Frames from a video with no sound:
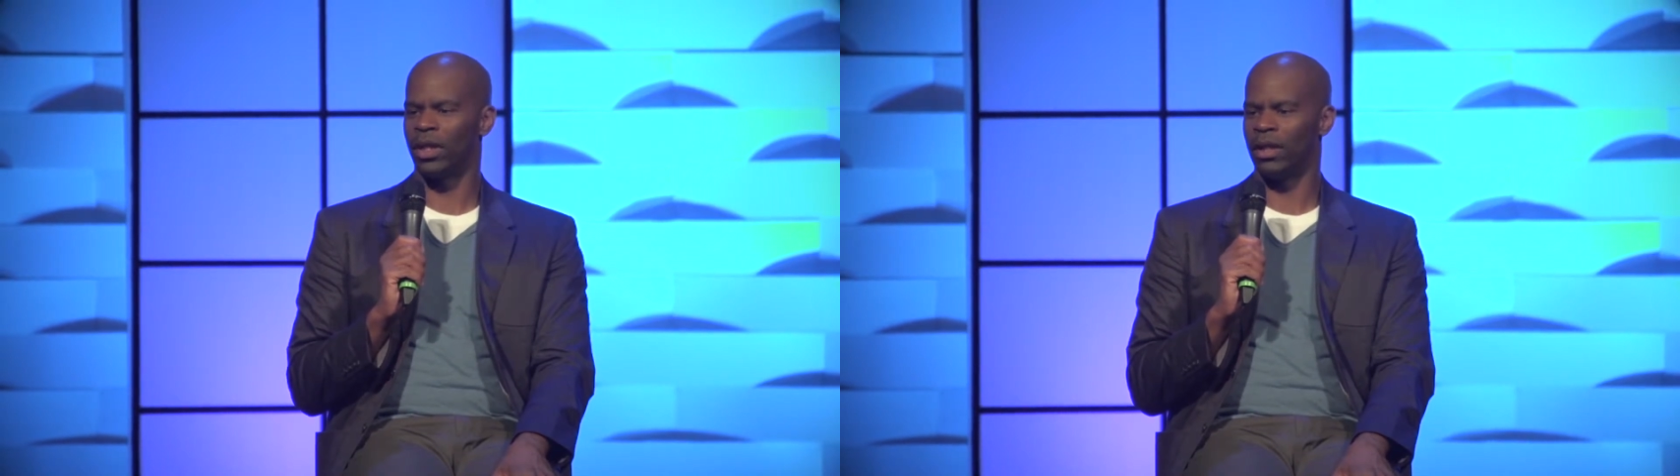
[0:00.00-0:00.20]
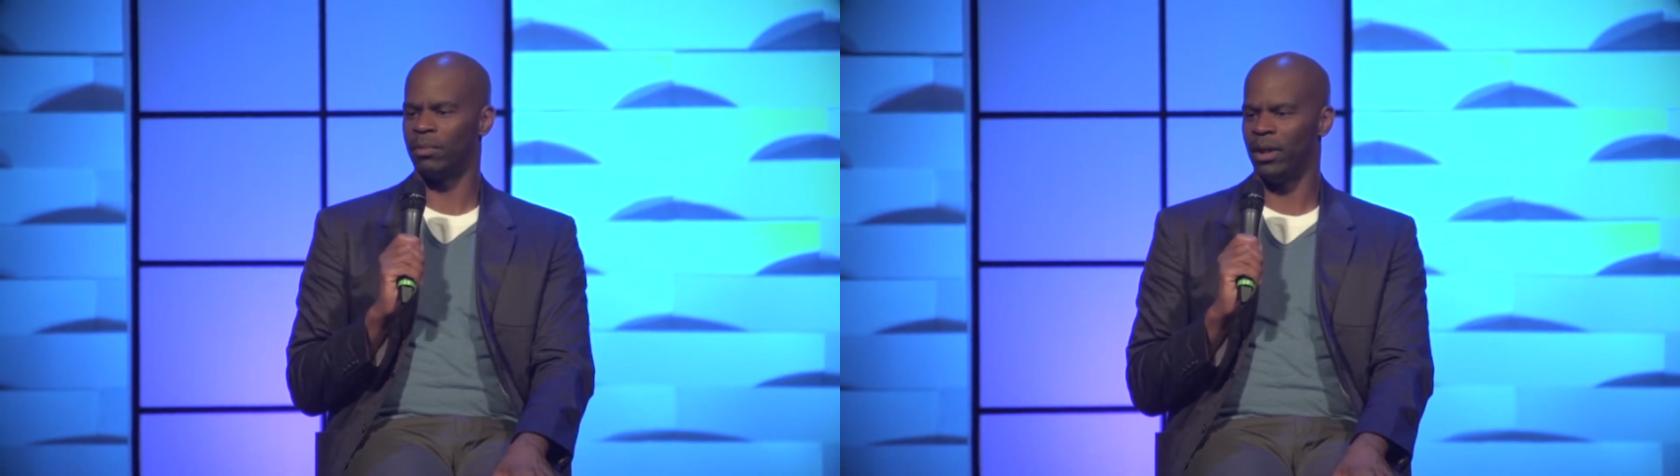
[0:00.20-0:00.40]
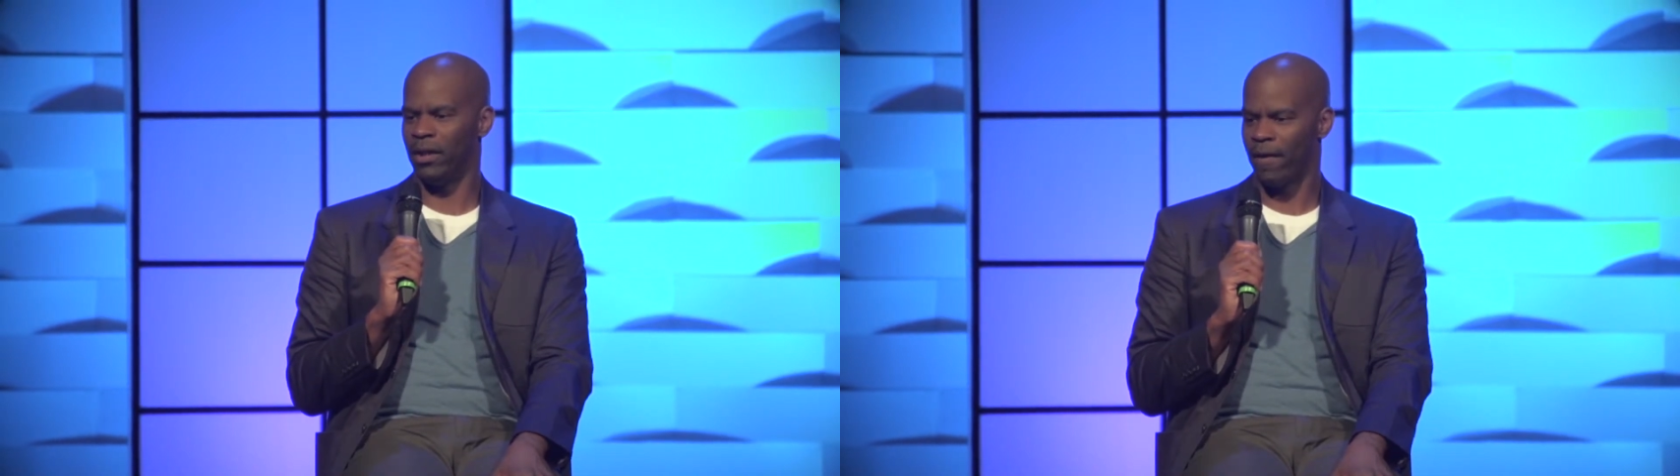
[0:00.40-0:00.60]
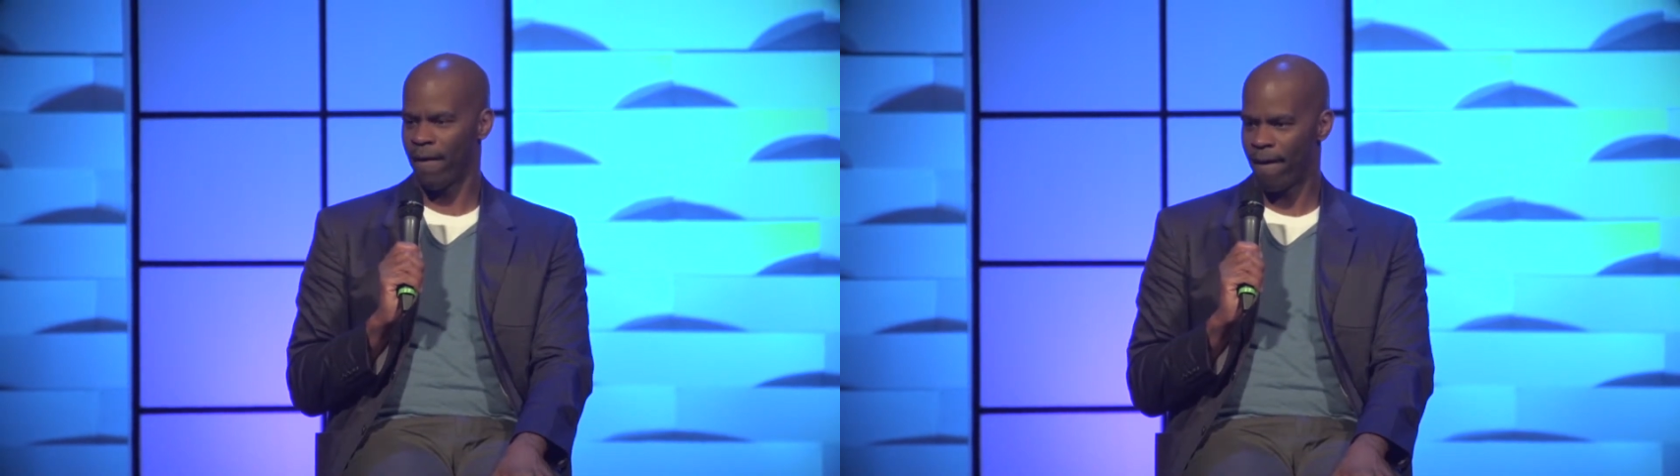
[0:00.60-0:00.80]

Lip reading: you guys meet?